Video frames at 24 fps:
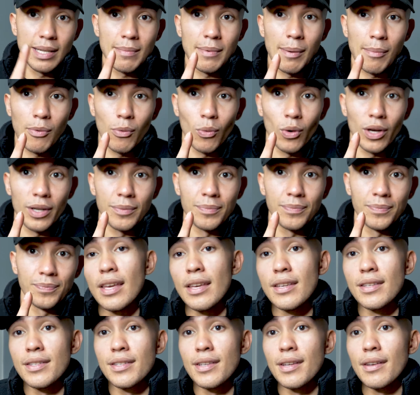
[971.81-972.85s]
Tip number 1
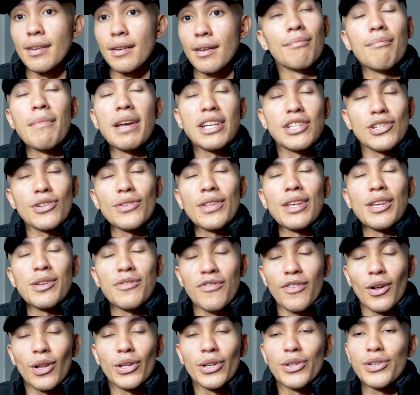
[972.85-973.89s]
is make sure that you follow